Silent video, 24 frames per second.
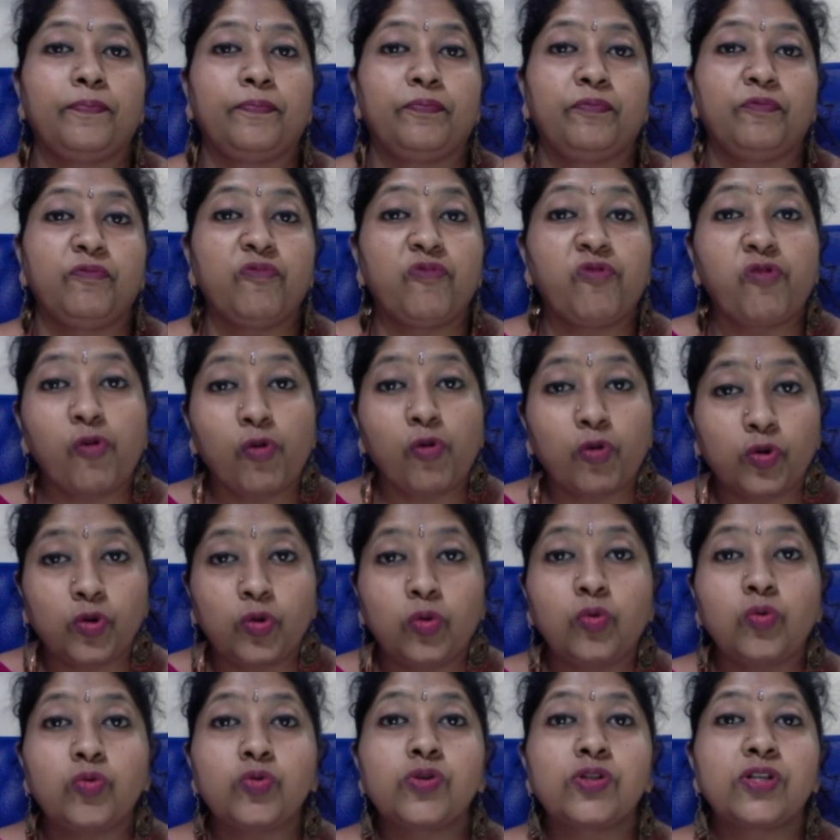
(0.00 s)

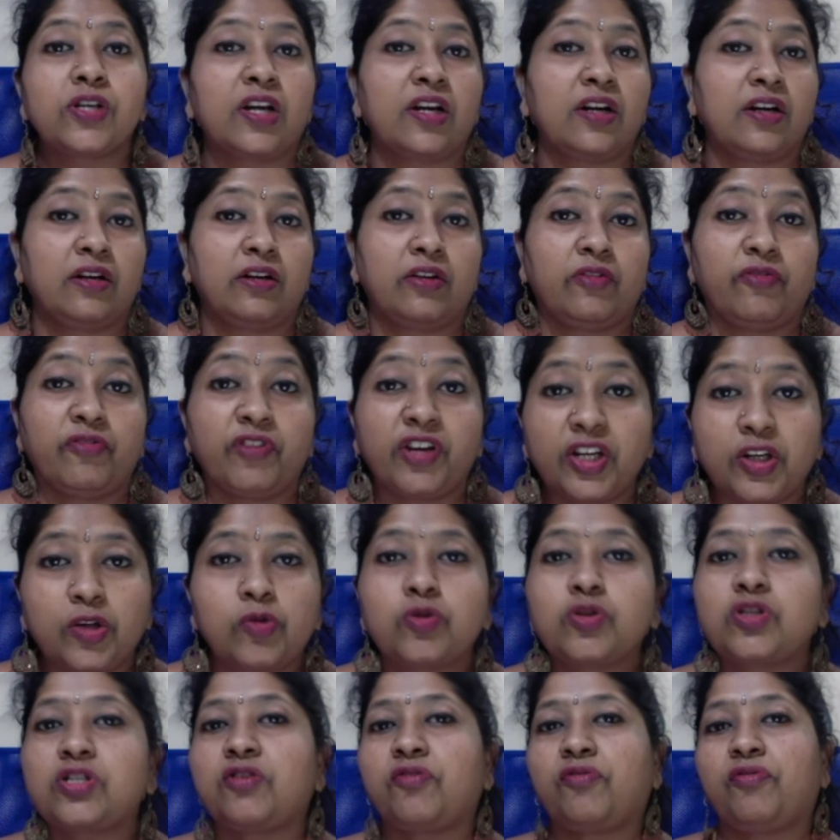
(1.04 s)
photos and
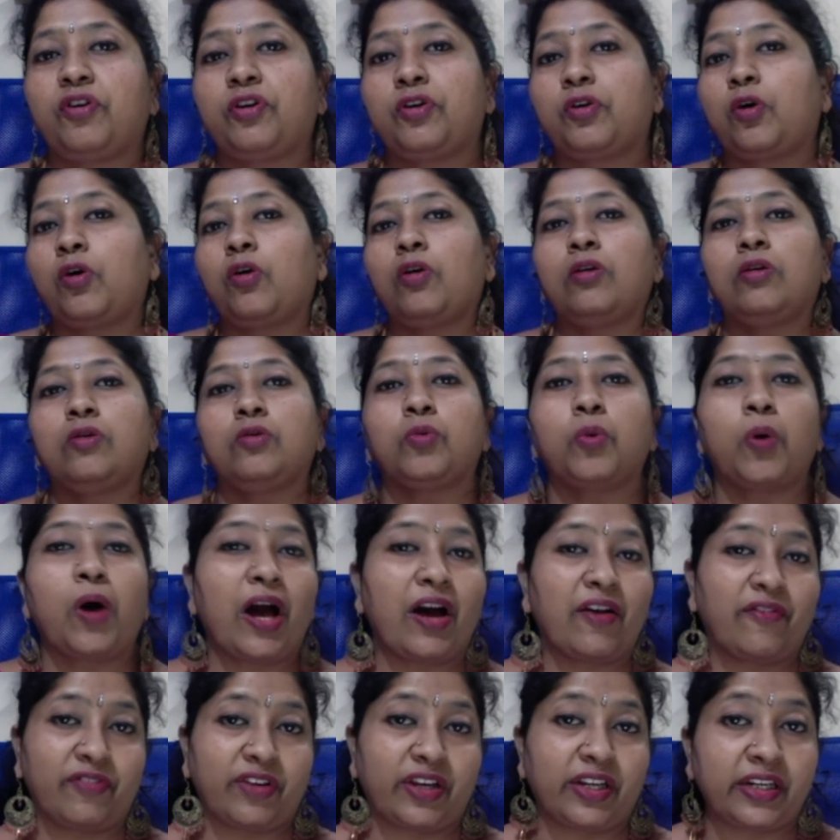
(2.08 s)
videos. If at all you
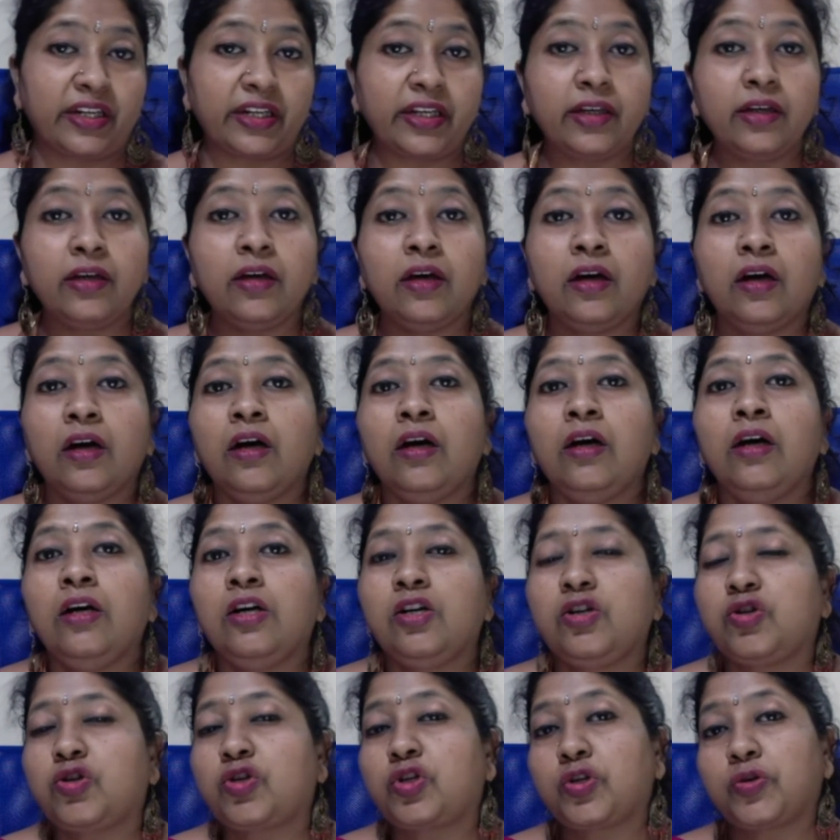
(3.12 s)
have any, you
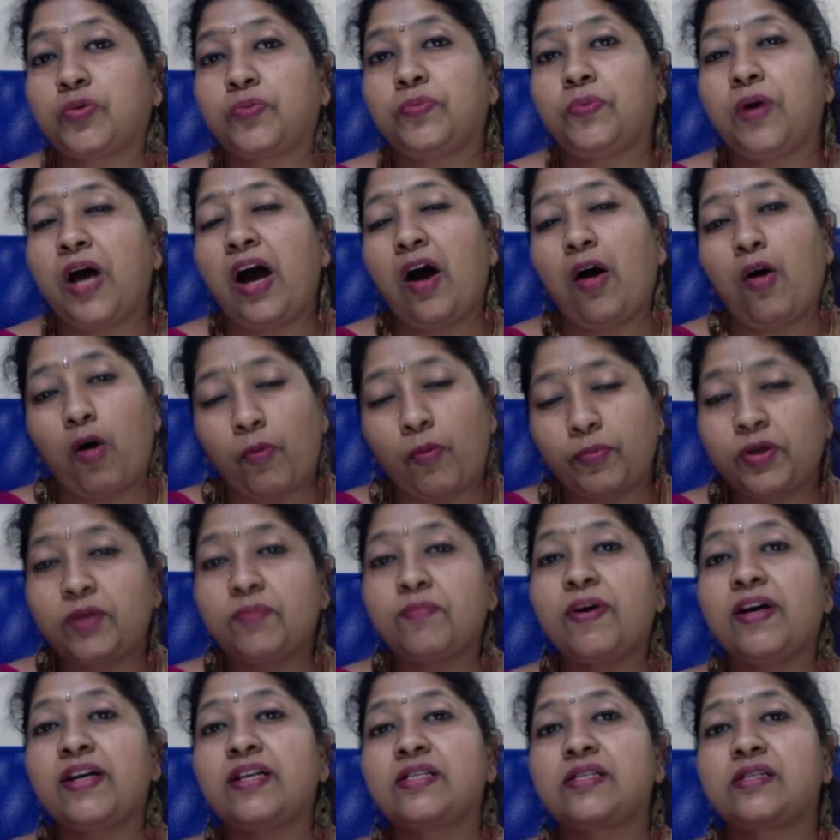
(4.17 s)
should
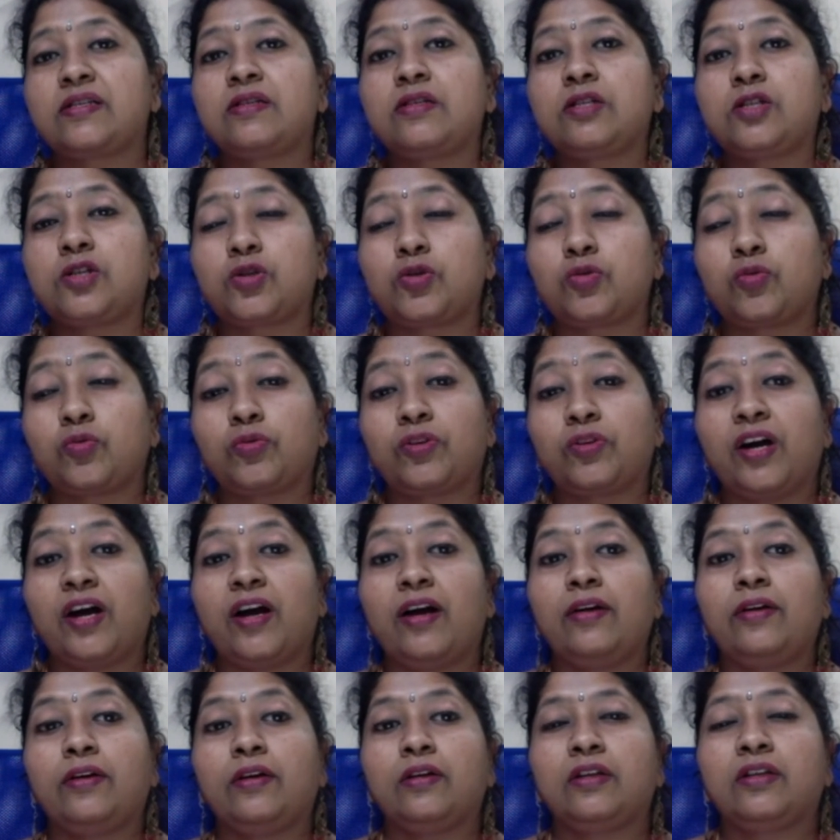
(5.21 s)
optimize it so
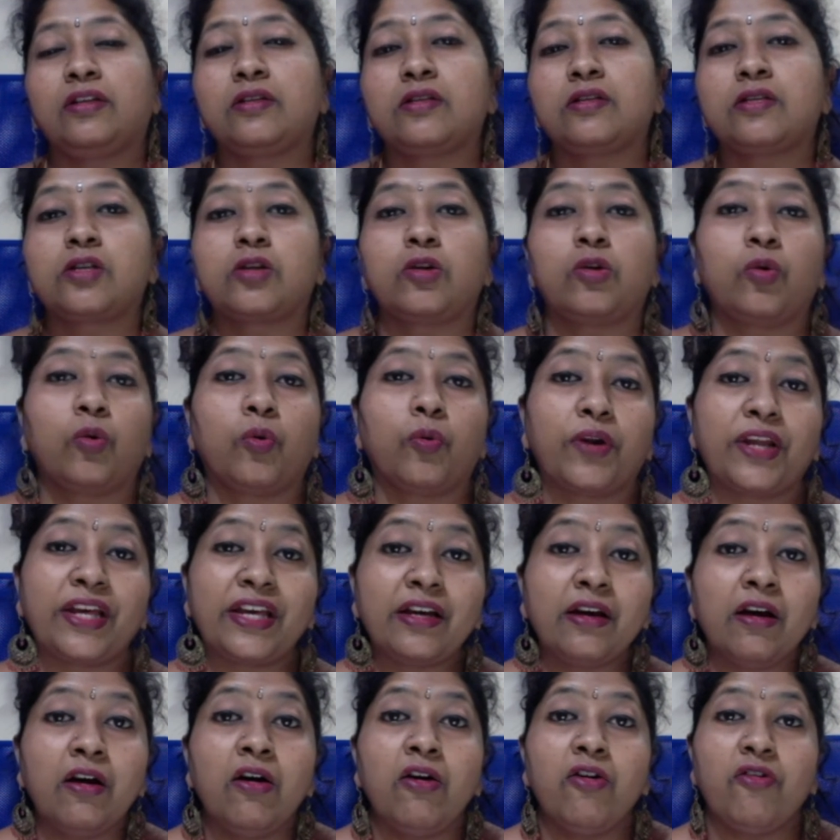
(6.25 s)
that it is loading
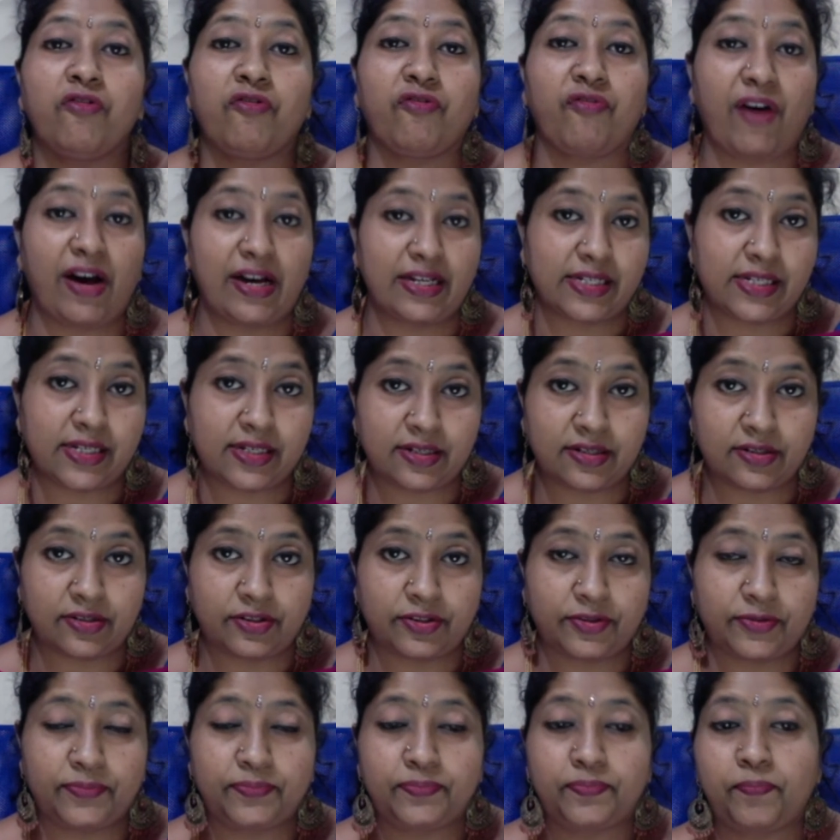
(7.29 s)
faster.
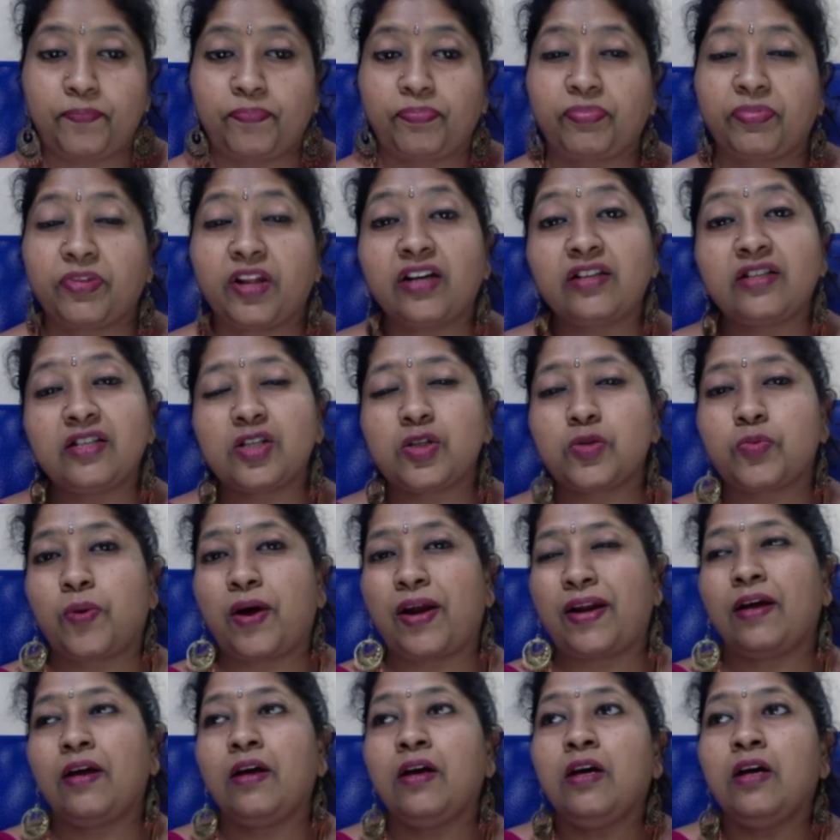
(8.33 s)
That is one.
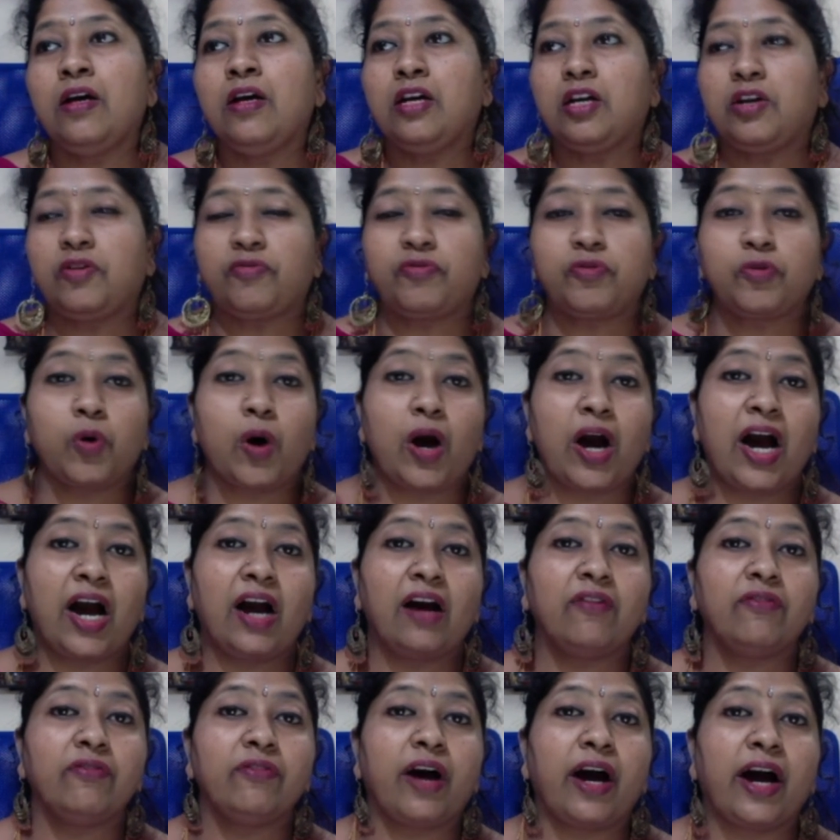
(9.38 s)
If you
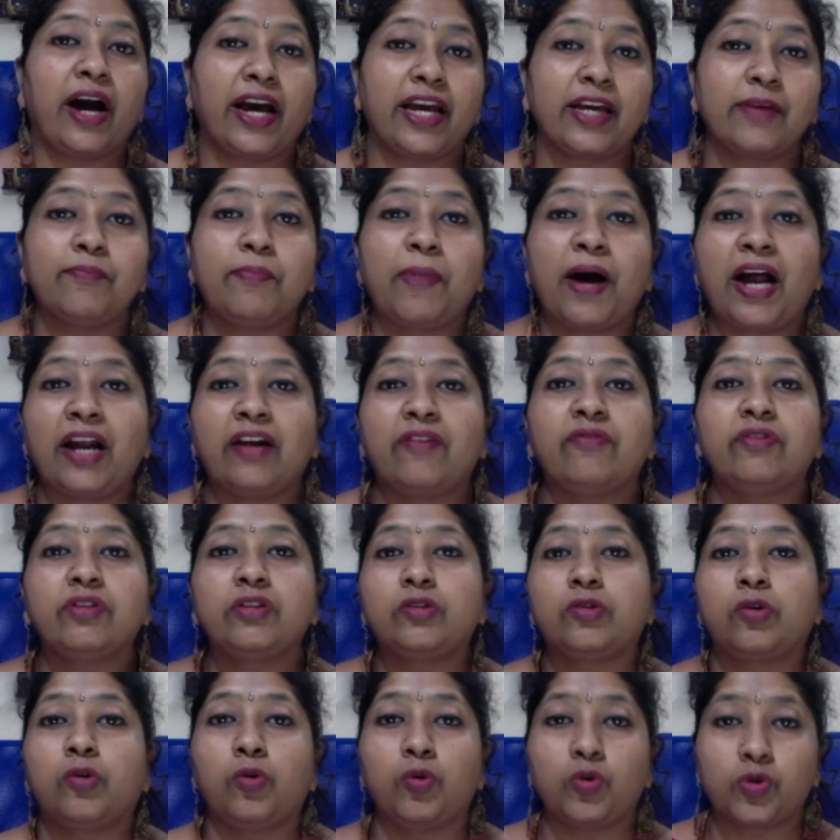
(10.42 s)
have high bandwidth
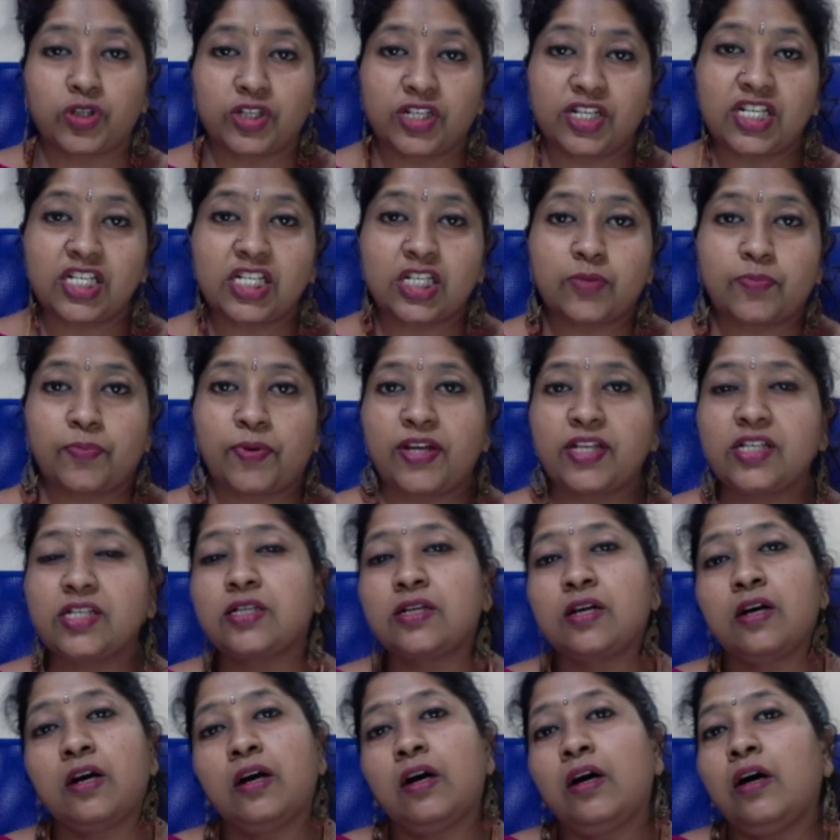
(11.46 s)
hosting space,
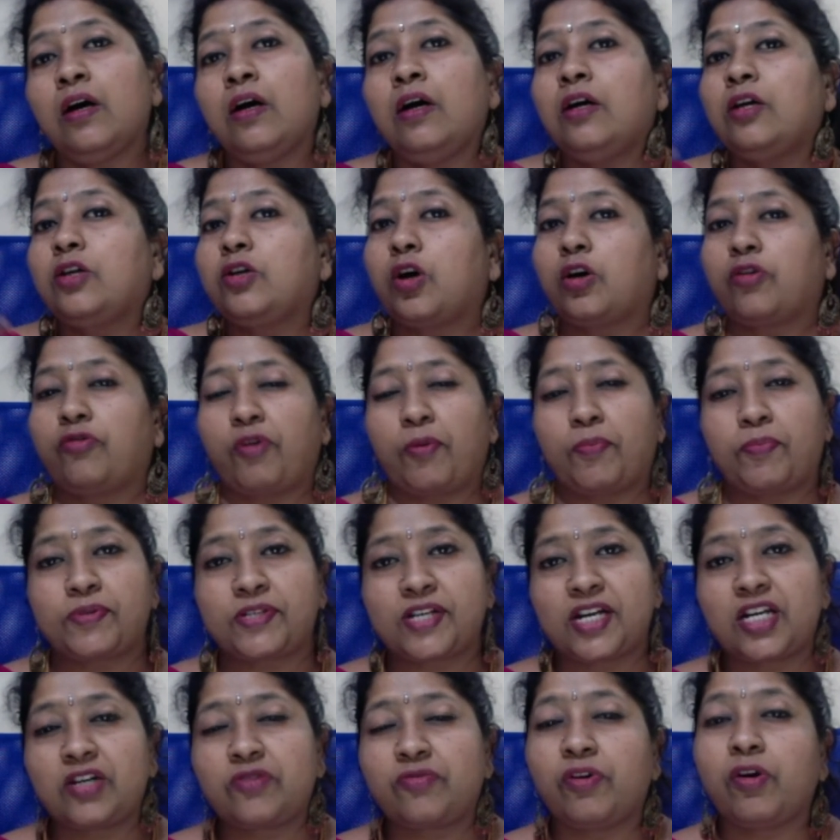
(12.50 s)
your
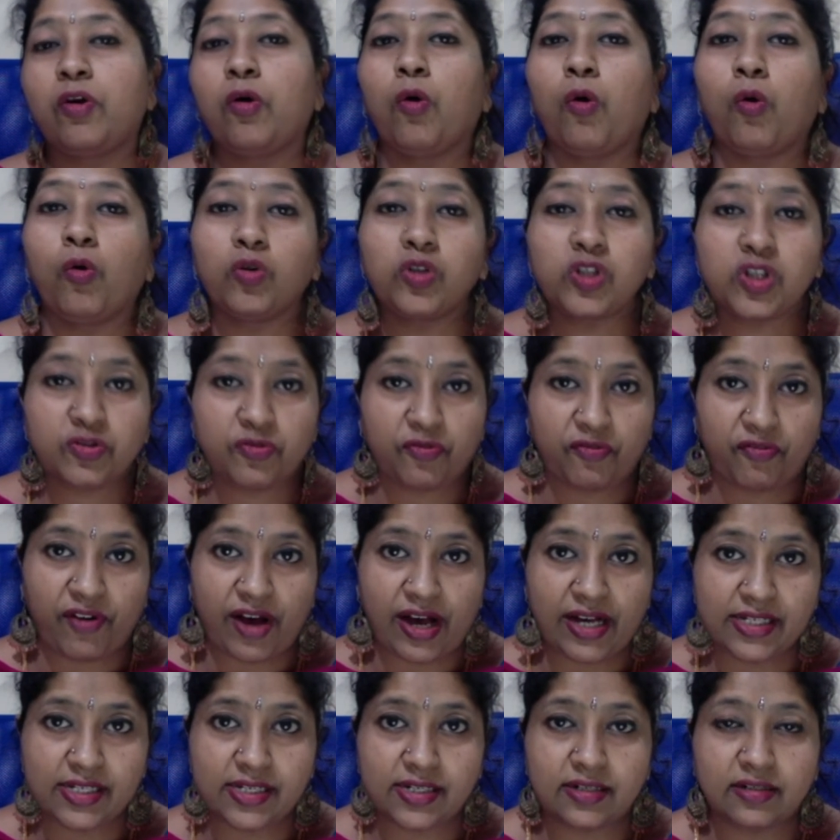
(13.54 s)
website will host
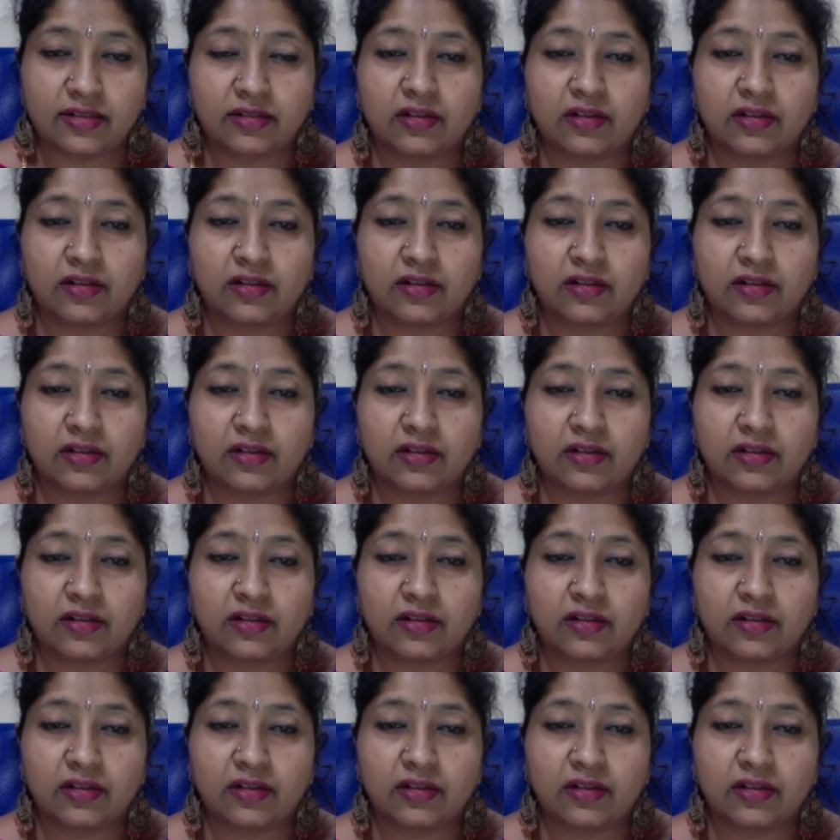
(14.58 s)
faster.